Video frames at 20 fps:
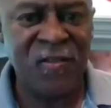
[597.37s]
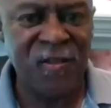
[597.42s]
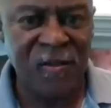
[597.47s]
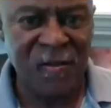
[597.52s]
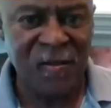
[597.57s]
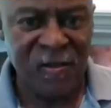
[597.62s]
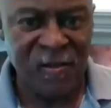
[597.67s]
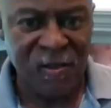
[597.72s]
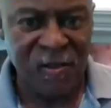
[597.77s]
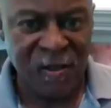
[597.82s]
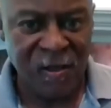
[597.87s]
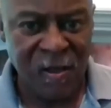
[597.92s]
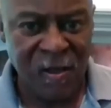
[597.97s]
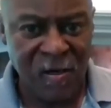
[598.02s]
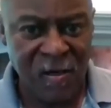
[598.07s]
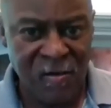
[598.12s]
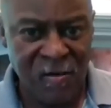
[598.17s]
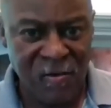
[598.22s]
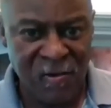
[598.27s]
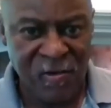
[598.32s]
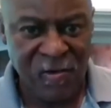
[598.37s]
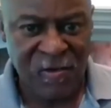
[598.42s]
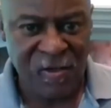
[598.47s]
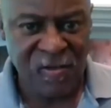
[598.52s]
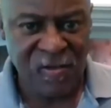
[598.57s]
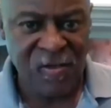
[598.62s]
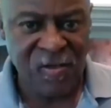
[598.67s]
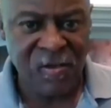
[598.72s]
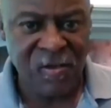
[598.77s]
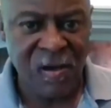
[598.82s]
to this
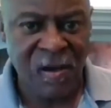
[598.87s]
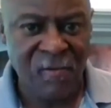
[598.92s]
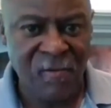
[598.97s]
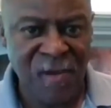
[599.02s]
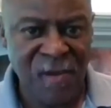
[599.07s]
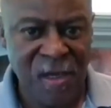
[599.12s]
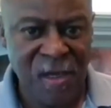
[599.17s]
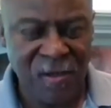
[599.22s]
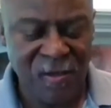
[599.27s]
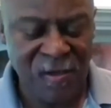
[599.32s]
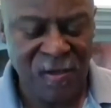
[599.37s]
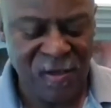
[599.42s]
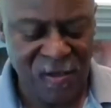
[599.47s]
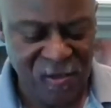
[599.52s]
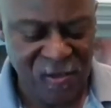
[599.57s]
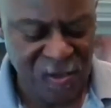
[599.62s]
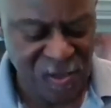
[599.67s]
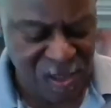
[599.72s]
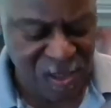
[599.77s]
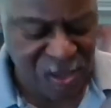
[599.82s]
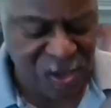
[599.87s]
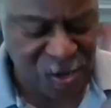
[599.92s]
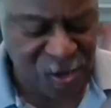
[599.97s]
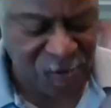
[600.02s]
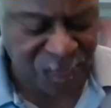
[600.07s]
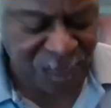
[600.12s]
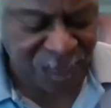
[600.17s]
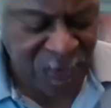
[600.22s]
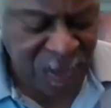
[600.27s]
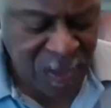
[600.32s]
dish.
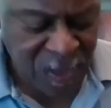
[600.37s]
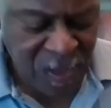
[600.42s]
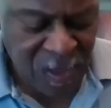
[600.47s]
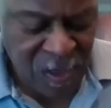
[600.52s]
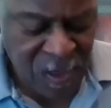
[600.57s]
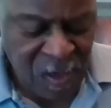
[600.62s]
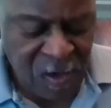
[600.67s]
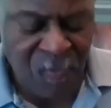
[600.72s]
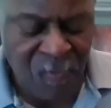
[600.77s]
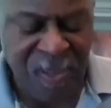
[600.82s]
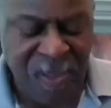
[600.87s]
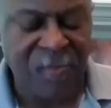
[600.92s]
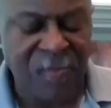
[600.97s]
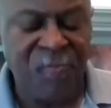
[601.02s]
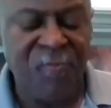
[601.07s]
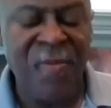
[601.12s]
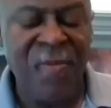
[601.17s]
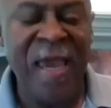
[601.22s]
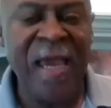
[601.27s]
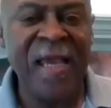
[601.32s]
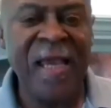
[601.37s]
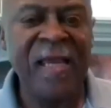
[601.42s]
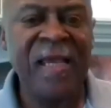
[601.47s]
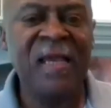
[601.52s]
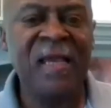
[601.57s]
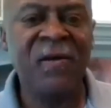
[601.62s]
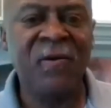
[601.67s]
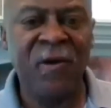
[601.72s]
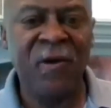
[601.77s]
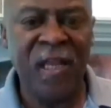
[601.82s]
but the main
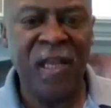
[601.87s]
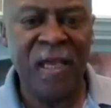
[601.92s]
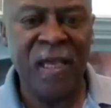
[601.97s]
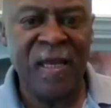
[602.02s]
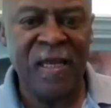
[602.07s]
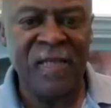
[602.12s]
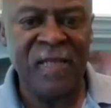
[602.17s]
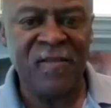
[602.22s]
ingredient is